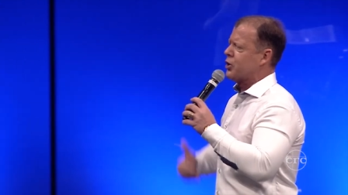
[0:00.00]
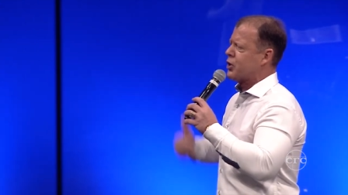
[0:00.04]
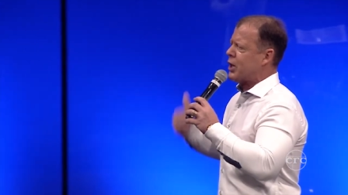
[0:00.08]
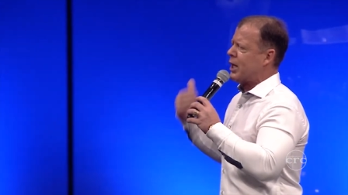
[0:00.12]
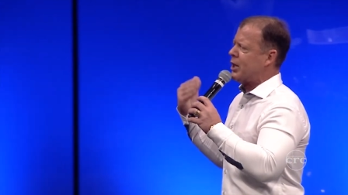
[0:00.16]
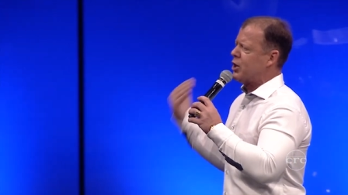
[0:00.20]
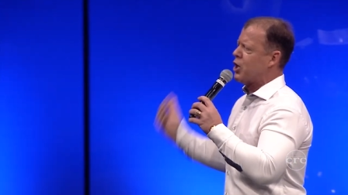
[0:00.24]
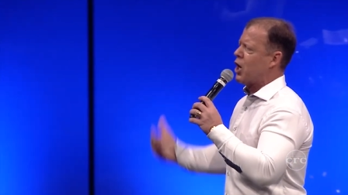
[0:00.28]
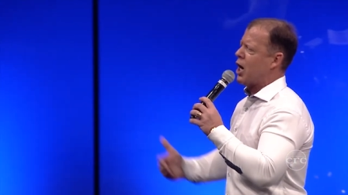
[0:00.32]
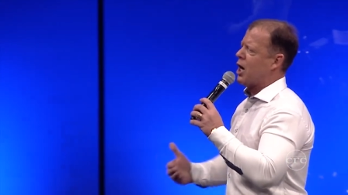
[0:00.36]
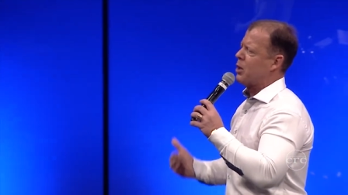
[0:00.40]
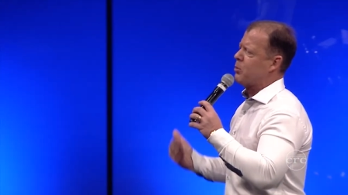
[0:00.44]
then
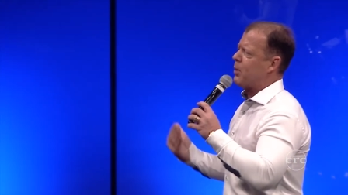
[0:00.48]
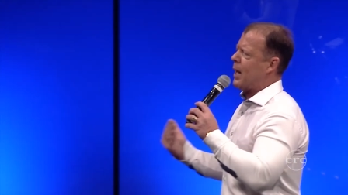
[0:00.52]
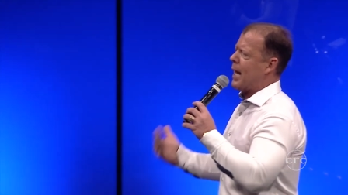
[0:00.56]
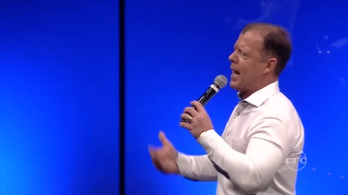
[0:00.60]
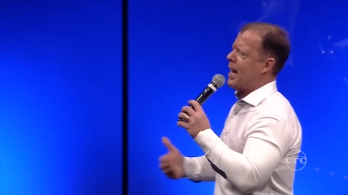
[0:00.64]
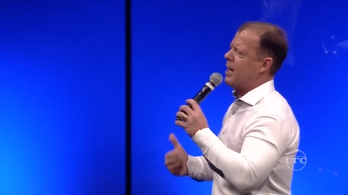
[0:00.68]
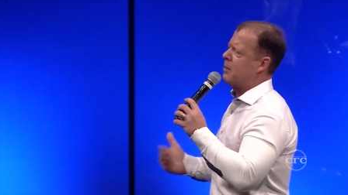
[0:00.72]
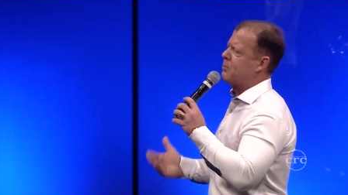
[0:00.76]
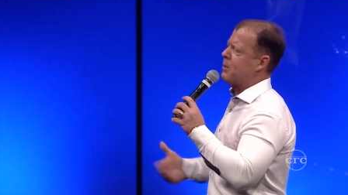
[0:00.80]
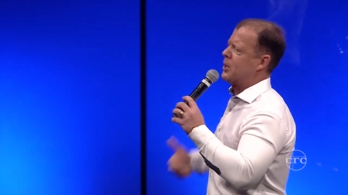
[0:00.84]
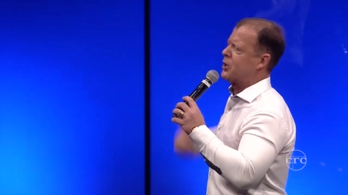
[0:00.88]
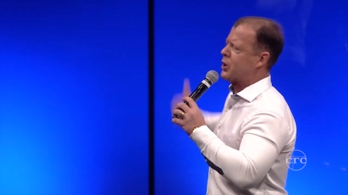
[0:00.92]
God will
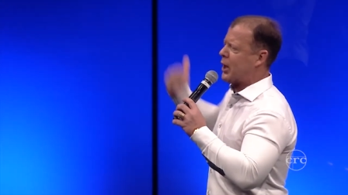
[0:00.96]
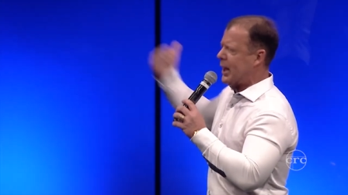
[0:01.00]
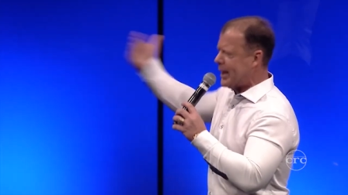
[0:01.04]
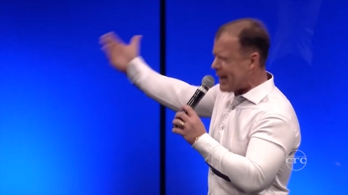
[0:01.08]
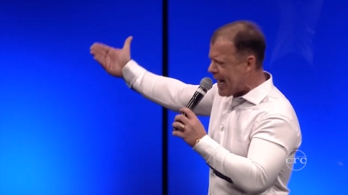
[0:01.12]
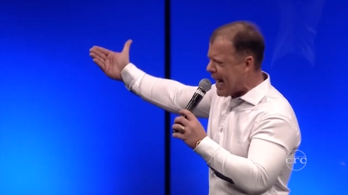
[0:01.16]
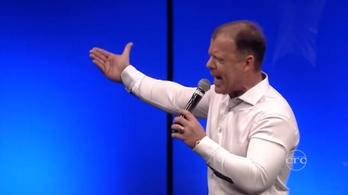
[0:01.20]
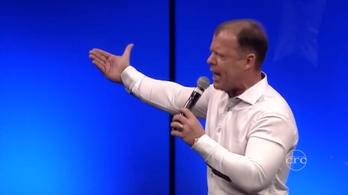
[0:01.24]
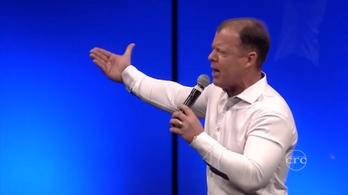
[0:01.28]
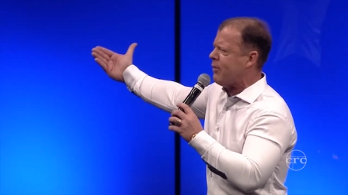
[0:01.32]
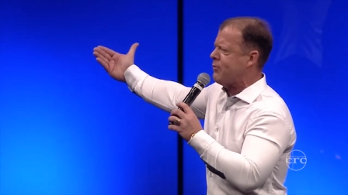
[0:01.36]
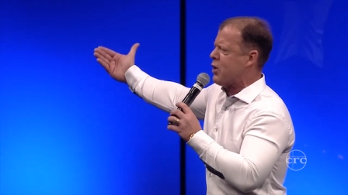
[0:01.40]
help us get
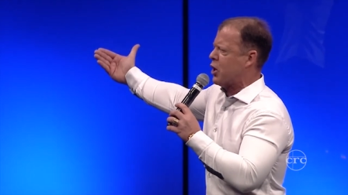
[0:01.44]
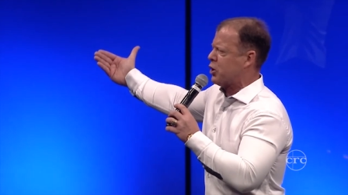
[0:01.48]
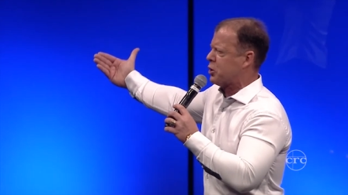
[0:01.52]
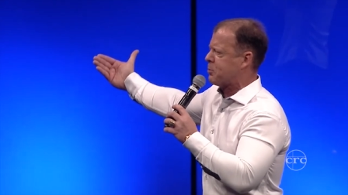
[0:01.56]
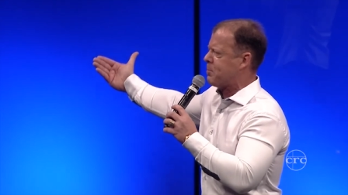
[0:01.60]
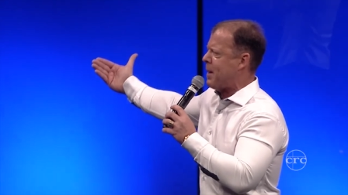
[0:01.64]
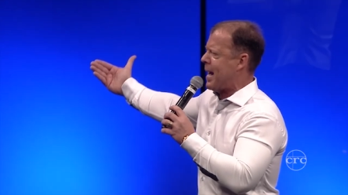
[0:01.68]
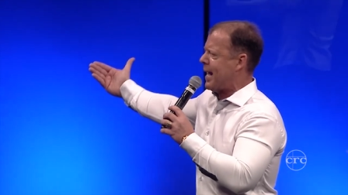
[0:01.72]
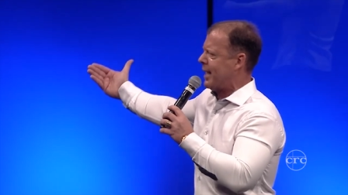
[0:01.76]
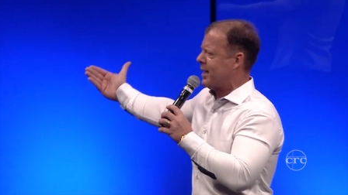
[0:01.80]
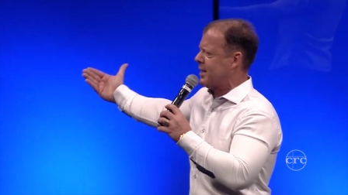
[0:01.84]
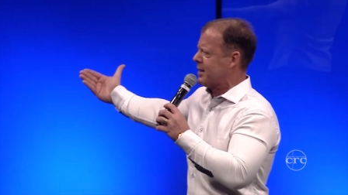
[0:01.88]
out of those
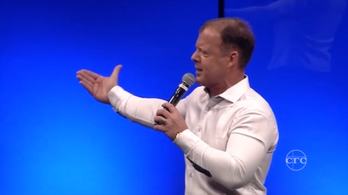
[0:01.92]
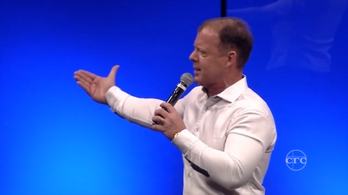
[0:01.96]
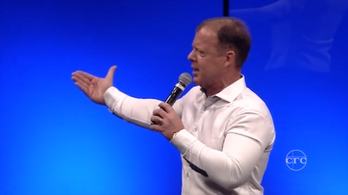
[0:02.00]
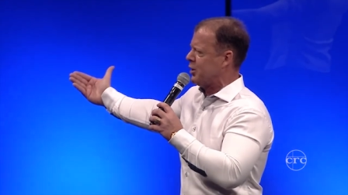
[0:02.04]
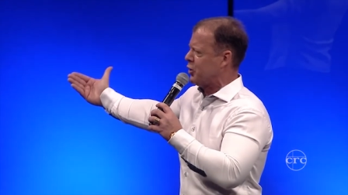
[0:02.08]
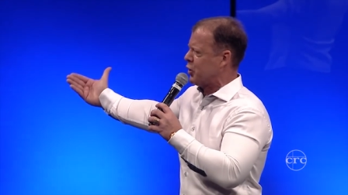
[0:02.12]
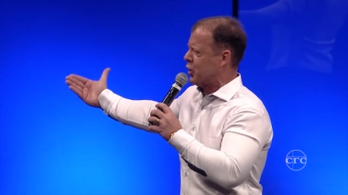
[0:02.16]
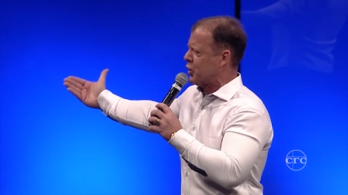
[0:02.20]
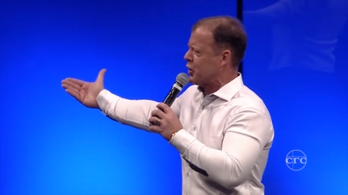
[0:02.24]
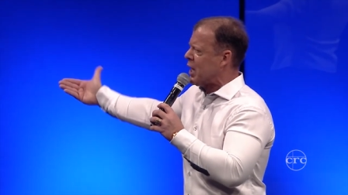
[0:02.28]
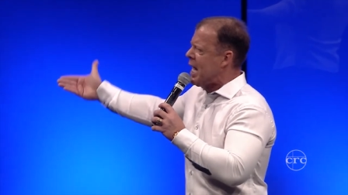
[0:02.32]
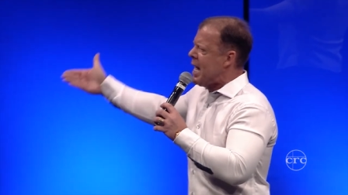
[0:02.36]
bad
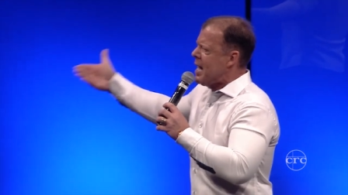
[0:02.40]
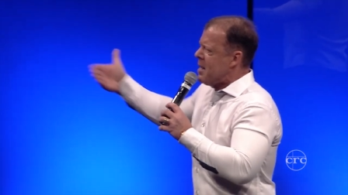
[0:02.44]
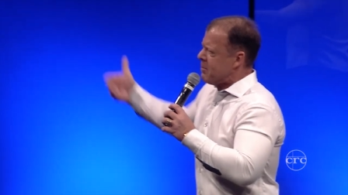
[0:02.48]
decisions.